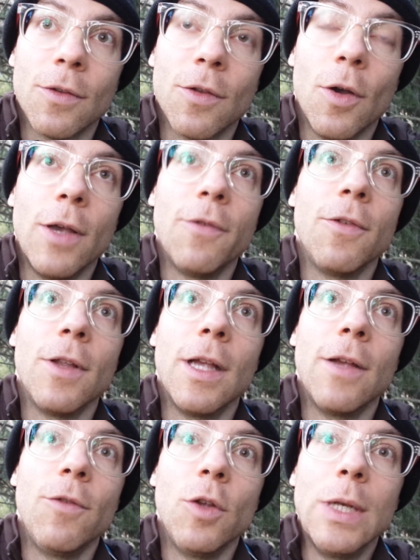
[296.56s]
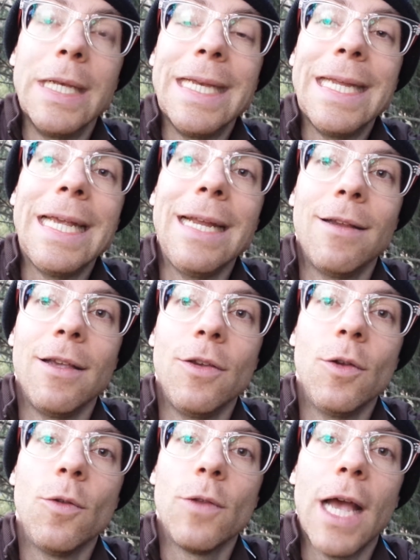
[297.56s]
So if you need to
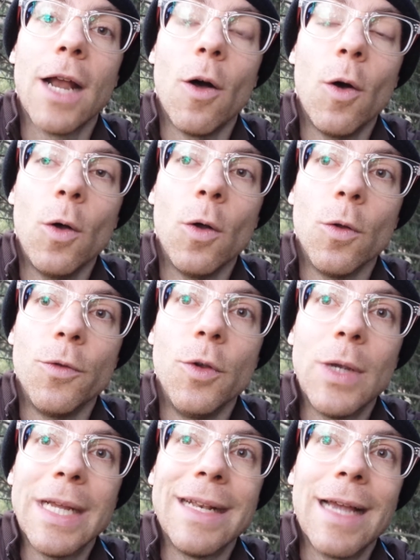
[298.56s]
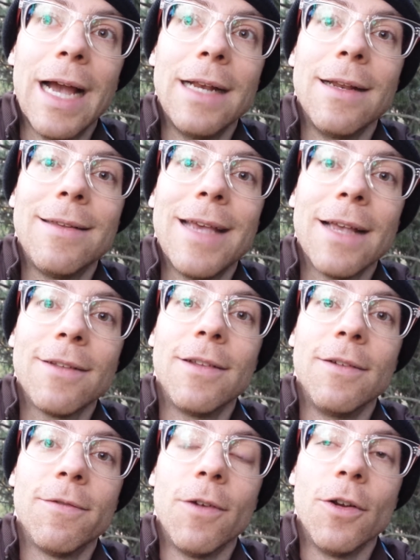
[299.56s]
use that hold, you can kind of
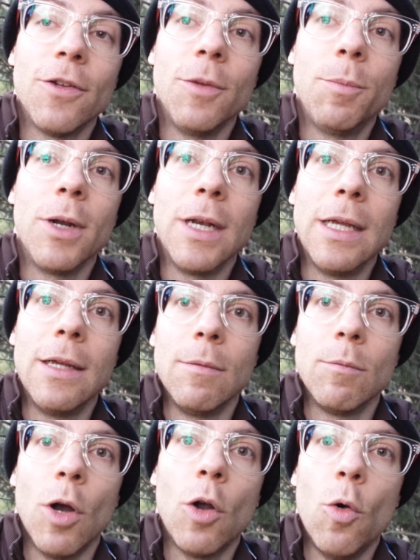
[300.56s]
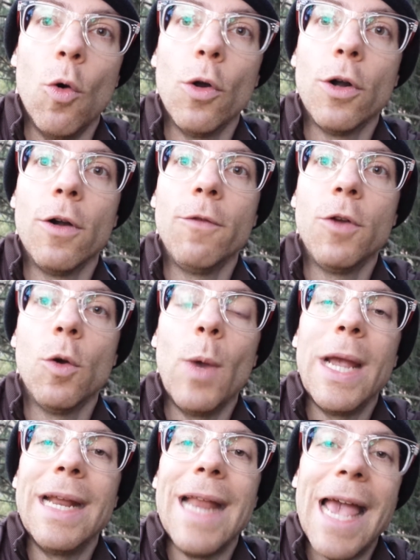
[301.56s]
test it first. You put a quarter of
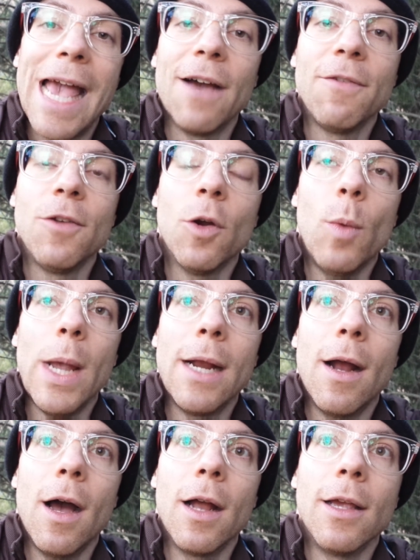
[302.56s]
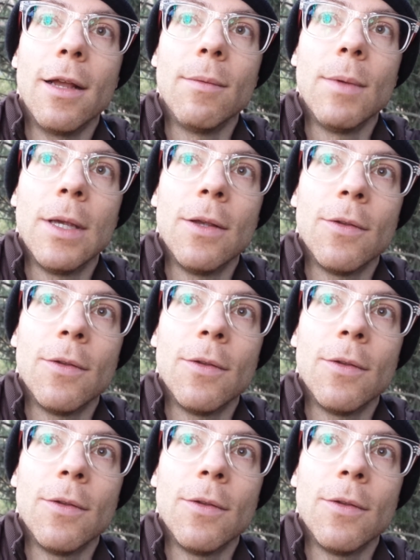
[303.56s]
your weight, half your weight on it,